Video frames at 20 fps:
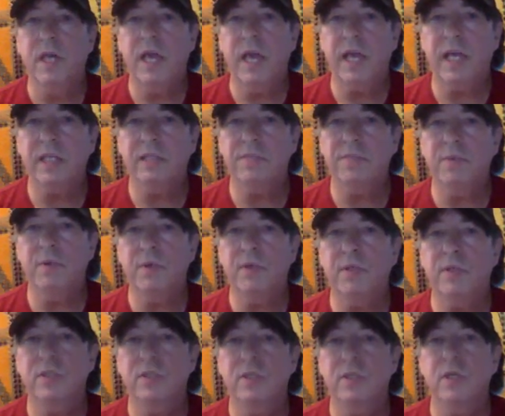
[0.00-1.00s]

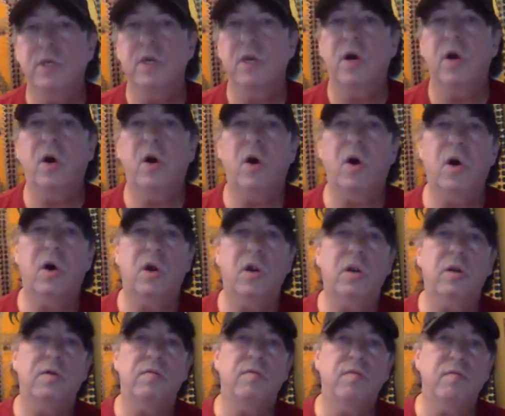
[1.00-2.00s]
exports
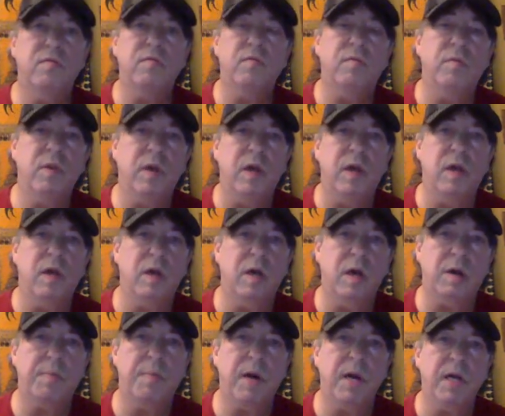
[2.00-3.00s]
are
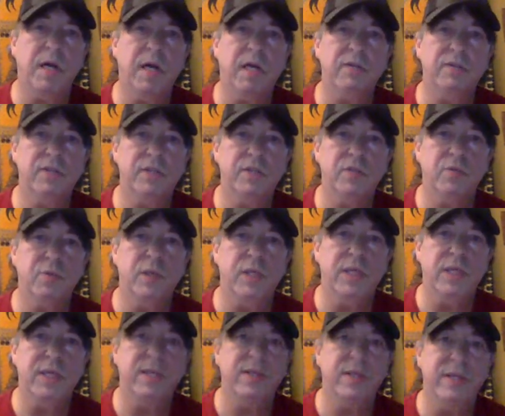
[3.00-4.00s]
among countries
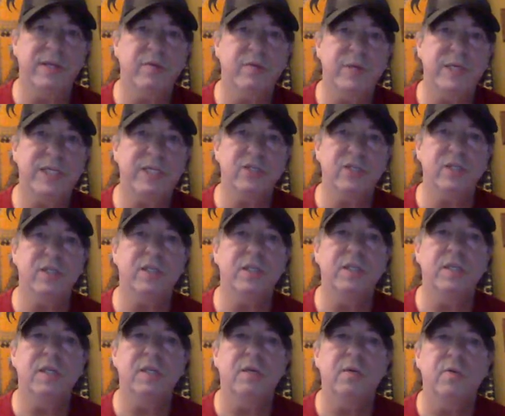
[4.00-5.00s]
within their region.
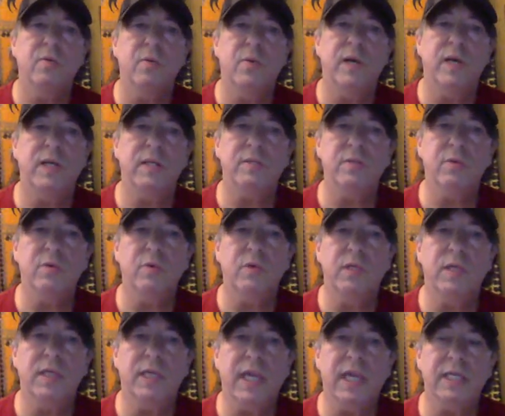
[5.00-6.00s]
Whereas
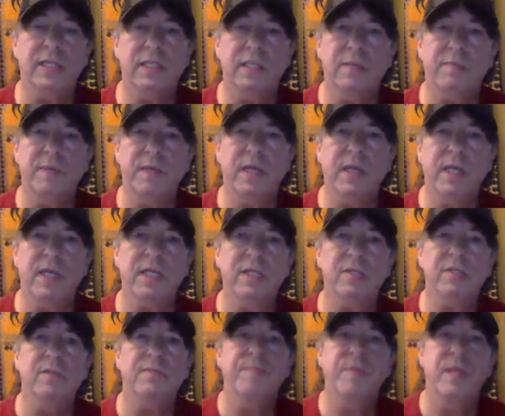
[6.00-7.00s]
in the case of the Middle
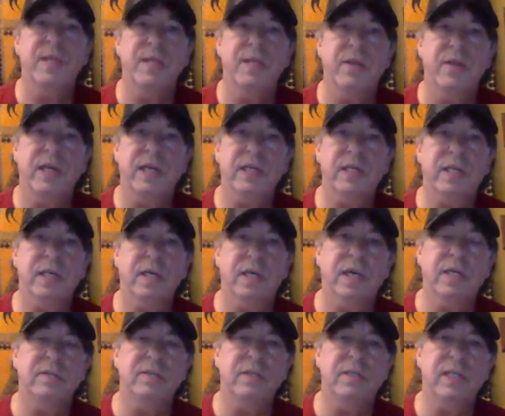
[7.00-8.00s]
East, their
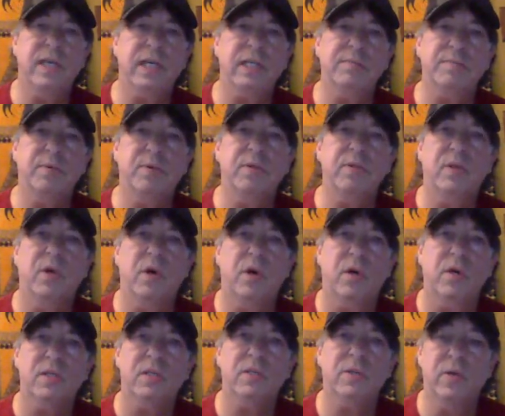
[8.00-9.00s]
countries' exports
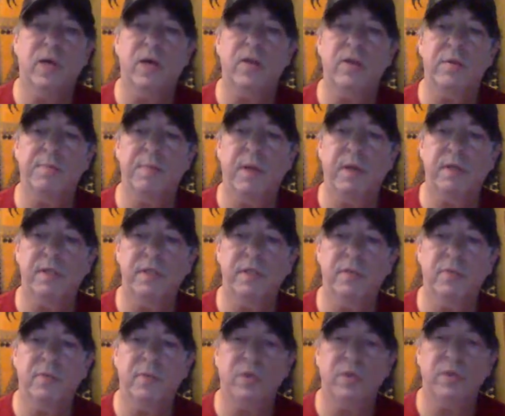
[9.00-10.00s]
are to other parts of
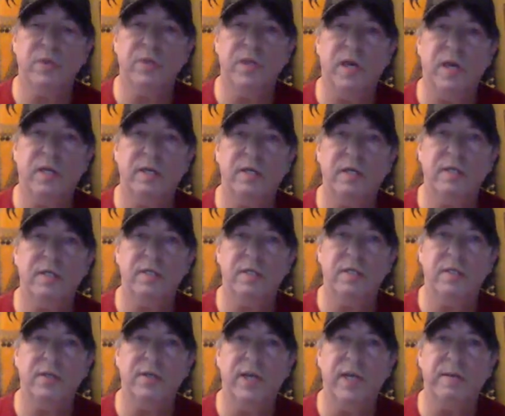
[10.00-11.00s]
the world, not to
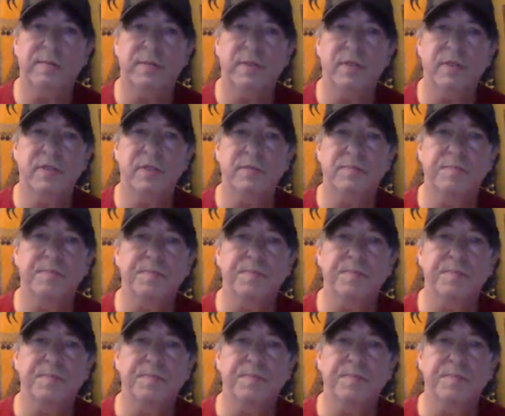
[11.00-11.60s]
their neighbors.